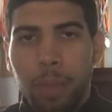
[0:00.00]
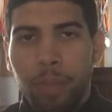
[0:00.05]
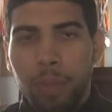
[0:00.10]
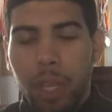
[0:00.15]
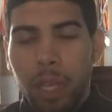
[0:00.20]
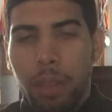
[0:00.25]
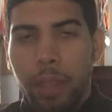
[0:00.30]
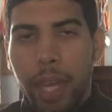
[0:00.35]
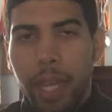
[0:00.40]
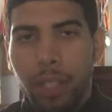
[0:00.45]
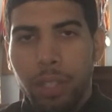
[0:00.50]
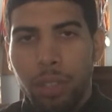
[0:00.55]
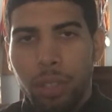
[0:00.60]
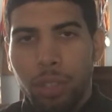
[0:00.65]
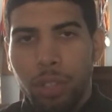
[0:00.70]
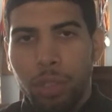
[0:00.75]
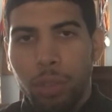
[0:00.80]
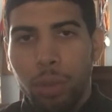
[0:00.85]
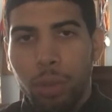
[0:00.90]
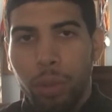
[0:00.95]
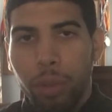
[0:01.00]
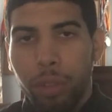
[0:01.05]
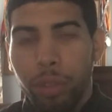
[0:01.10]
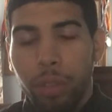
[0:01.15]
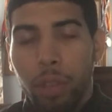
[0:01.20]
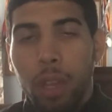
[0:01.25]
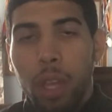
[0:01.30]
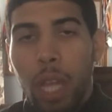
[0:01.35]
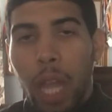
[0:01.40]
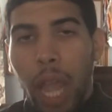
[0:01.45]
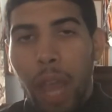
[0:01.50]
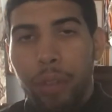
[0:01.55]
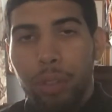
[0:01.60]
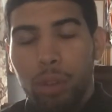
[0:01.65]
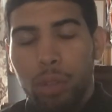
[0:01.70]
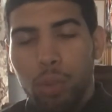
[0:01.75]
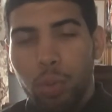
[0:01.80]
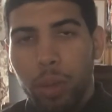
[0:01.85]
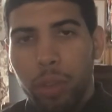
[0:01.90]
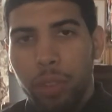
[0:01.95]
And that's the truth. If
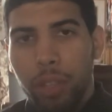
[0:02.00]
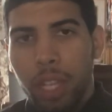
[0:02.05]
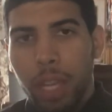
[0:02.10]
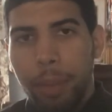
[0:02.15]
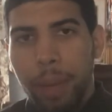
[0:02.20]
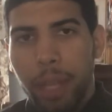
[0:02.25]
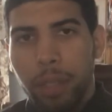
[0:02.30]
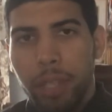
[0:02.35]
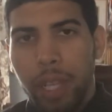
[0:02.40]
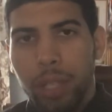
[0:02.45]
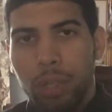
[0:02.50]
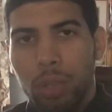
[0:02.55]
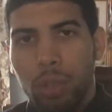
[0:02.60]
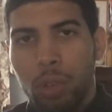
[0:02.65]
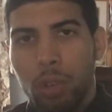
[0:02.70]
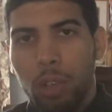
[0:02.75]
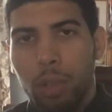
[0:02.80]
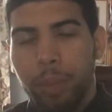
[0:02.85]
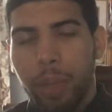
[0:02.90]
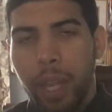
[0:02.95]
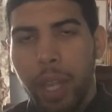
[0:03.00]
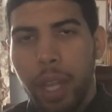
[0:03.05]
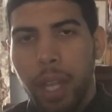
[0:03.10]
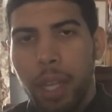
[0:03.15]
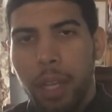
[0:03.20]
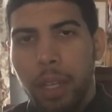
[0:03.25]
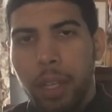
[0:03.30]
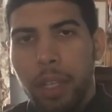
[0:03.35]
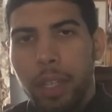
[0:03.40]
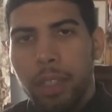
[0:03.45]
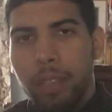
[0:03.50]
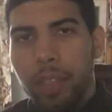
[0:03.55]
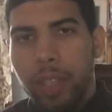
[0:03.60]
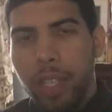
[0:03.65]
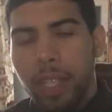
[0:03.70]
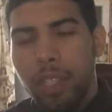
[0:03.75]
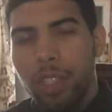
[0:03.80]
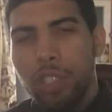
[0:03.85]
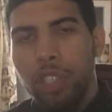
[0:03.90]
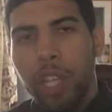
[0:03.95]
there's one thing about Daniel Cormier, is that
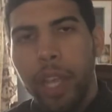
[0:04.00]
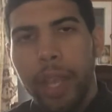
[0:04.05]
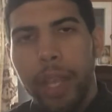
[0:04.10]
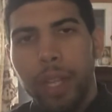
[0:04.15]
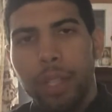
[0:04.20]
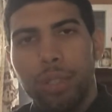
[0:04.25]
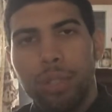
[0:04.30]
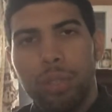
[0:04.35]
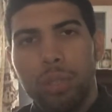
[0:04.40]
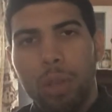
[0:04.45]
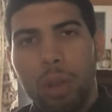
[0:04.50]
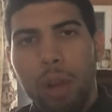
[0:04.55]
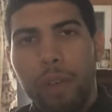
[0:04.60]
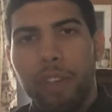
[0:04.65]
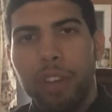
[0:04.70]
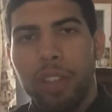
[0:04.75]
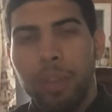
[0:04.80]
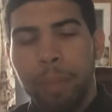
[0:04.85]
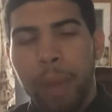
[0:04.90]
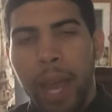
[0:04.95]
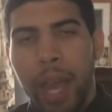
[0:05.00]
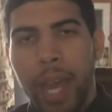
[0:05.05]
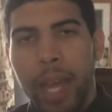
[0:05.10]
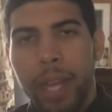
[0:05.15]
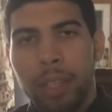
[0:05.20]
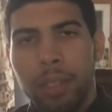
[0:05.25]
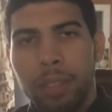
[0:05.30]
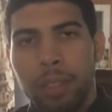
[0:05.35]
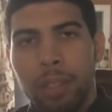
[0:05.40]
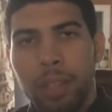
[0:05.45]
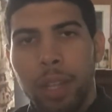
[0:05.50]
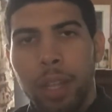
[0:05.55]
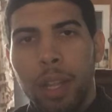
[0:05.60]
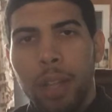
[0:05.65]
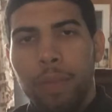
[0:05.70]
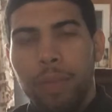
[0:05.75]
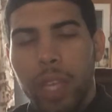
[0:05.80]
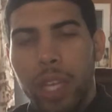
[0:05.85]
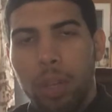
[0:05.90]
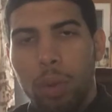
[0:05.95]
he's changed over the past
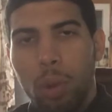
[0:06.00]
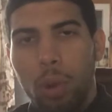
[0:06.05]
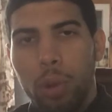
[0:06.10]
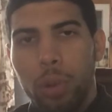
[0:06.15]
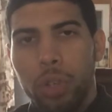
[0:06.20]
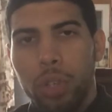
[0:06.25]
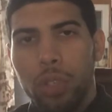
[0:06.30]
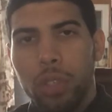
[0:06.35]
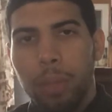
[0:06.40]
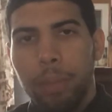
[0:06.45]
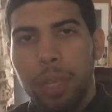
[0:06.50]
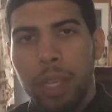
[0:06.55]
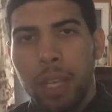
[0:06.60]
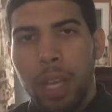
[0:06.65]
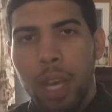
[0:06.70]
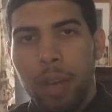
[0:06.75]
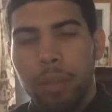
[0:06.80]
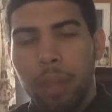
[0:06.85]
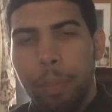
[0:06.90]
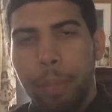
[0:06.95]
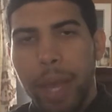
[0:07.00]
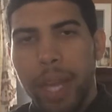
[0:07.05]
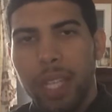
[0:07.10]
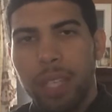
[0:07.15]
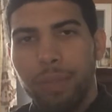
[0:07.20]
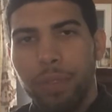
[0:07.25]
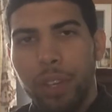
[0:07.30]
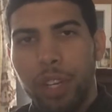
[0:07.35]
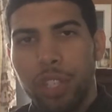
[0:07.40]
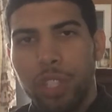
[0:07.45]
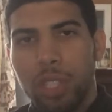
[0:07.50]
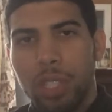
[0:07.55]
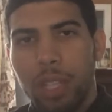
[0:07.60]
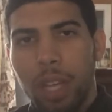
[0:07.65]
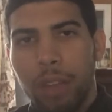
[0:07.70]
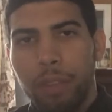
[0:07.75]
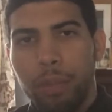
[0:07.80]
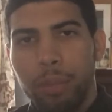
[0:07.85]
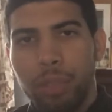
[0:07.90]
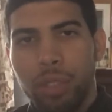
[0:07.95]
in order to become the best version
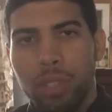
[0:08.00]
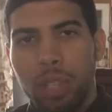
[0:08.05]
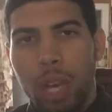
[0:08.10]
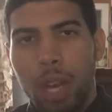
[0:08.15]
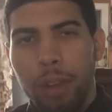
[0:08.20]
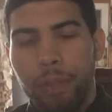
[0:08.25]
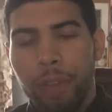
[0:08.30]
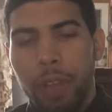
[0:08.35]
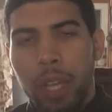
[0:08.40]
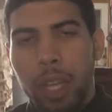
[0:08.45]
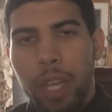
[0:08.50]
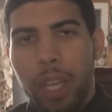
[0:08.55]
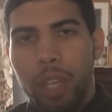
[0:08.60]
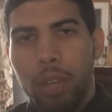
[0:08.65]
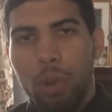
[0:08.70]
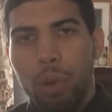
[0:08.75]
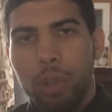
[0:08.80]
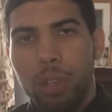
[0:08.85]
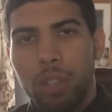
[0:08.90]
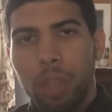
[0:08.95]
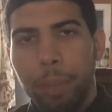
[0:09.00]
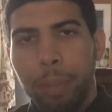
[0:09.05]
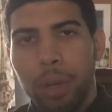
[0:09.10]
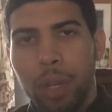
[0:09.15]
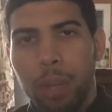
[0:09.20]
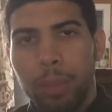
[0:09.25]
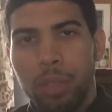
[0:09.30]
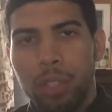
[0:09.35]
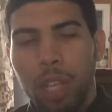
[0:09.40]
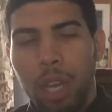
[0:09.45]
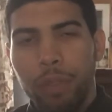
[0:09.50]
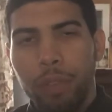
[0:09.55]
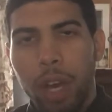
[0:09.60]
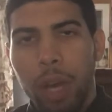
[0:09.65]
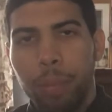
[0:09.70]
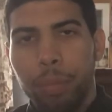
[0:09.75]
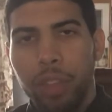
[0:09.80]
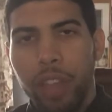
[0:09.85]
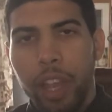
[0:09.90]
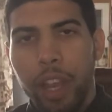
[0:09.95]
of himself, in order to put himself
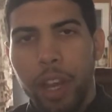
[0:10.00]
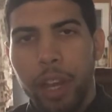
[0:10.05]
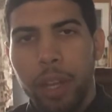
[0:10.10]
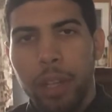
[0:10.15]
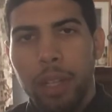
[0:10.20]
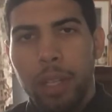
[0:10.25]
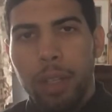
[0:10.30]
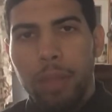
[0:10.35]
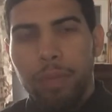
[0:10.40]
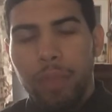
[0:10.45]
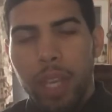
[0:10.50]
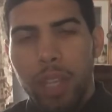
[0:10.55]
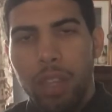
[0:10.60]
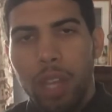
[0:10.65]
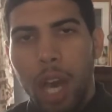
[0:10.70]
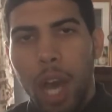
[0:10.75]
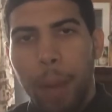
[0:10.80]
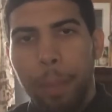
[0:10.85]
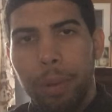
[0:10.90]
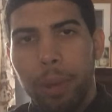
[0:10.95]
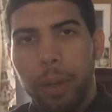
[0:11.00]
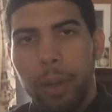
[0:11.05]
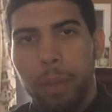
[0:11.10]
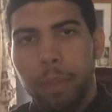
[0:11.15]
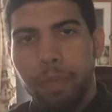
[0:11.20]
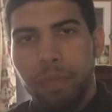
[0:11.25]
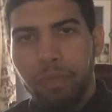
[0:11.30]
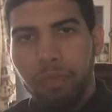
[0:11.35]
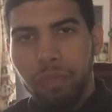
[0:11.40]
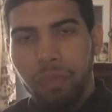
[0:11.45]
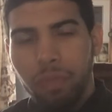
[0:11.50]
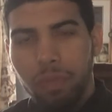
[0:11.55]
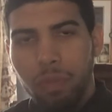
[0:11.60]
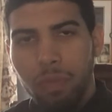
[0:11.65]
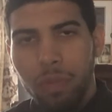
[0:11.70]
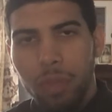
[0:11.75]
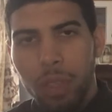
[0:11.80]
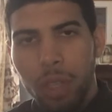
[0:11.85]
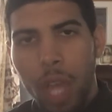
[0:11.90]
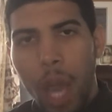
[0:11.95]
up there in the upper
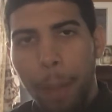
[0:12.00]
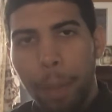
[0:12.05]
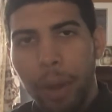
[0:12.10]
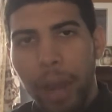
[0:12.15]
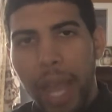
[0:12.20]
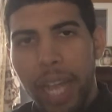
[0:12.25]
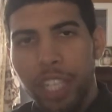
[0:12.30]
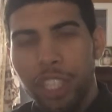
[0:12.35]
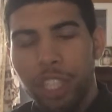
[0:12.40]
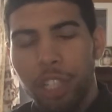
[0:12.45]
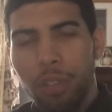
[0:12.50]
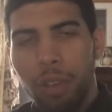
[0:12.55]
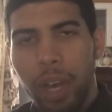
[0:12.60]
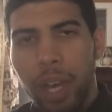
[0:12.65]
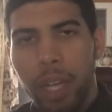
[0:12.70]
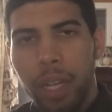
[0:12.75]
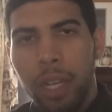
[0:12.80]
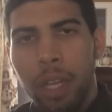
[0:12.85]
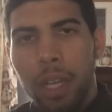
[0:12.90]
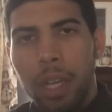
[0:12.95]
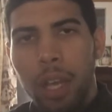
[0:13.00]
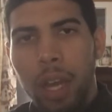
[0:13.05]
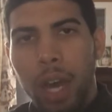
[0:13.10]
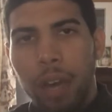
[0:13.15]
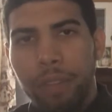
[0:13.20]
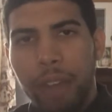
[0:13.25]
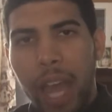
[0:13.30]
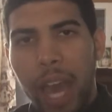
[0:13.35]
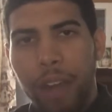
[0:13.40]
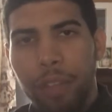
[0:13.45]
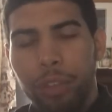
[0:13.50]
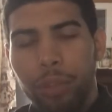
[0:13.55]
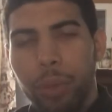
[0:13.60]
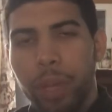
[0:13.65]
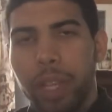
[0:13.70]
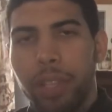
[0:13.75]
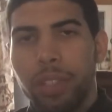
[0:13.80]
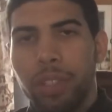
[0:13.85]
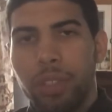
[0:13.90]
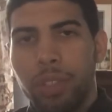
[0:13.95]
upper echelon of
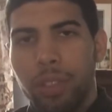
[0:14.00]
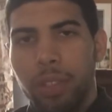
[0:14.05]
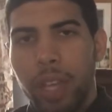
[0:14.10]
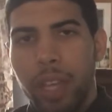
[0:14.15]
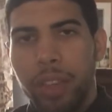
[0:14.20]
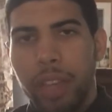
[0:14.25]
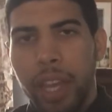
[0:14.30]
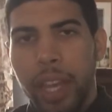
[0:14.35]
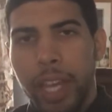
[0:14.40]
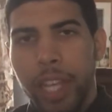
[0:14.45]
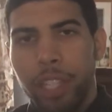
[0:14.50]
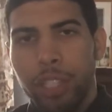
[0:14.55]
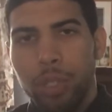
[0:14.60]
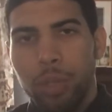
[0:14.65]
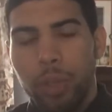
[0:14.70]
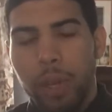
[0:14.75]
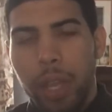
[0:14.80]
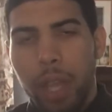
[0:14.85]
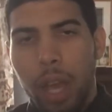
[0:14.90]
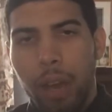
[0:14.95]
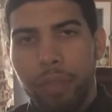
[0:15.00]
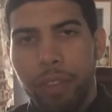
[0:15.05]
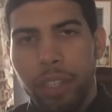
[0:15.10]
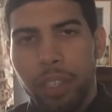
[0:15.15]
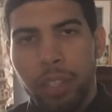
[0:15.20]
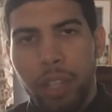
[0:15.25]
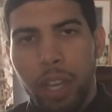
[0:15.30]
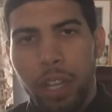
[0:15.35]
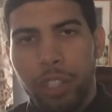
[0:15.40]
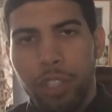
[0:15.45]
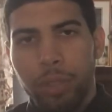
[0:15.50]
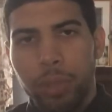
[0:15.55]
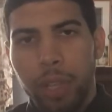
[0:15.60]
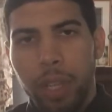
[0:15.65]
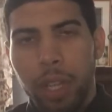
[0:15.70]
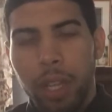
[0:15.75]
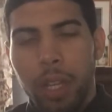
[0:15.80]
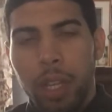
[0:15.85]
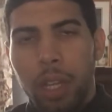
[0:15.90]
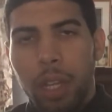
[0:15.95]
athletes in the history of this
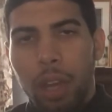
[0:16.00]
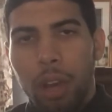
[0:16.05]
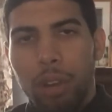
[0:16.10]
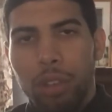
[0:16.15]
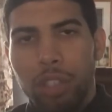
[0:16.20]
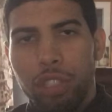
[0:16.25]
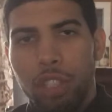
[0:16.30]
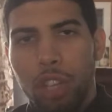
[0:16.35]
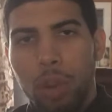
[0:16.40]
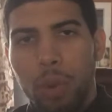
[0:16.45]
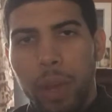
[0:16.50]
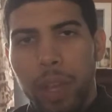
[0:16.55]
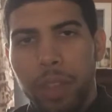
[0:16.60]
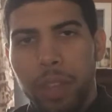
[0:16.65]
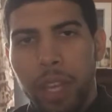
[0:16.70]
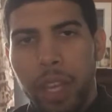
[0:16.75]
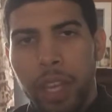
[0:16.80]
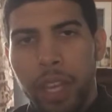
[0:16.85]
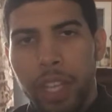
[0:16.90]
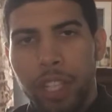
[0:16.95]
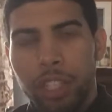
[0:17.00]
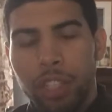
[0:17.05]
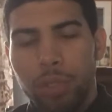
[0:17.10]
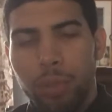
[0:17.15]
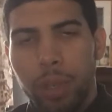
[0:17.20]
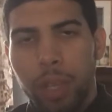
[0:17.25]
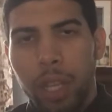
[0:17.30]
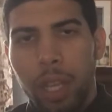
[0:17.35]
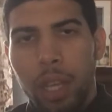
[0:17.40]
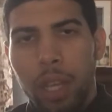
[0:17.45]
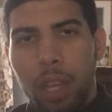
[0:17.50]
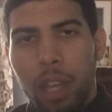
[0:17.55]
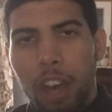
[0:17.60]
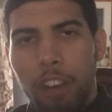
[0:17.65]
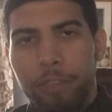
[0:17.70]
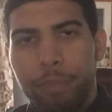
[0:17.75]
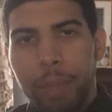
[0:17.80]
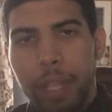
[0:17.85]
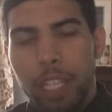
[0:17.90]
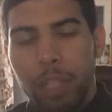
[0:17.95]
country, also in the history of
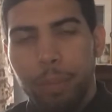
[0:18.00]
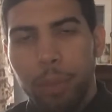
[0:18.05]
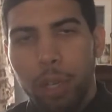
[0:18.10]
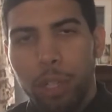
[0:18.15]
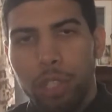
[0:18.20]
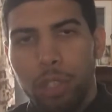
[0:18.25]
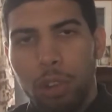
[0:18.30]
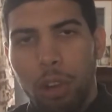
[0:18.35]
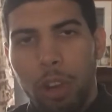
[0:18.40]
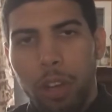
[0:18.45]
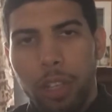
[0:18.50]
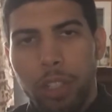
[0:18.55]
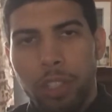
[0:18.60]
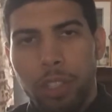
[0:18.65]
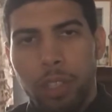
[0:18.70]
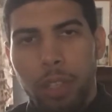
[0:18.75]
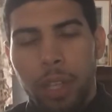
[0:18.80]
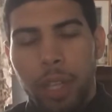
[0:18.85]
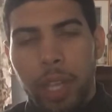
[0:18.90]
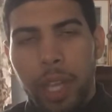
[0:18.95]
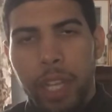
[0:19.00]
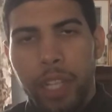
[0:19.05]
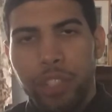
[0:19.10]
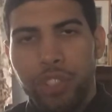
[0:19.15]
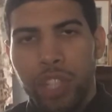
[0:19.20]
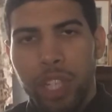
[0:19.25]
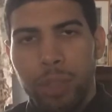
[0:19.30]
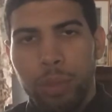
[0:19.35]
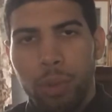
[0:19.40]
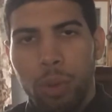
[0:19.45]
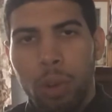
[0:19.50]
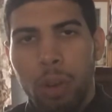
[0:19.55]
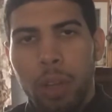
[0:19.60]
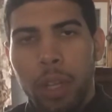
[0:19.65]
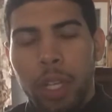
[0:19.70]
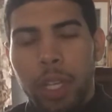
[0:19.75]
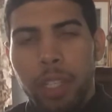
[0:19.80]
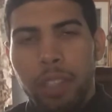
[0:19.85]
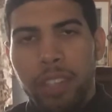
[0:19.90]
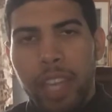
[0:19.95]
mixed martial arts in general.
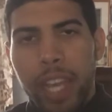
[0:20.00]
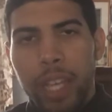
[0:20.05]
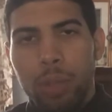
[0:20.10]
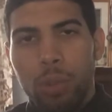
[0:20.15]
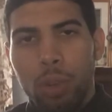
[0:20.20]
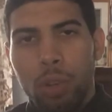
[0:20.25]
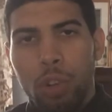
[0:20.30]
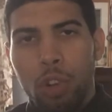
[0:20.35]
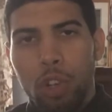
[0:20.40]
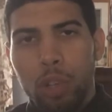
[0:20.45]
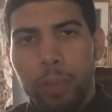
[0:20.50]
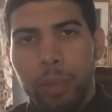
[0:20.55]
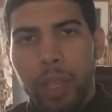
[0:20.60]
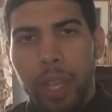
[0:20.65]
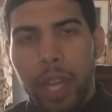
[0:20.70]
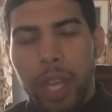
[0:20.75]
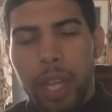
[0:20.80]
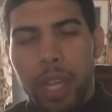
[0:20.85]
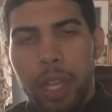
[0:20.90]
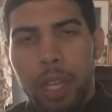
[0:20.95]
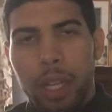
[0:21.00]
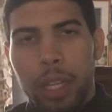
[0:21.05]
Daniel Cormier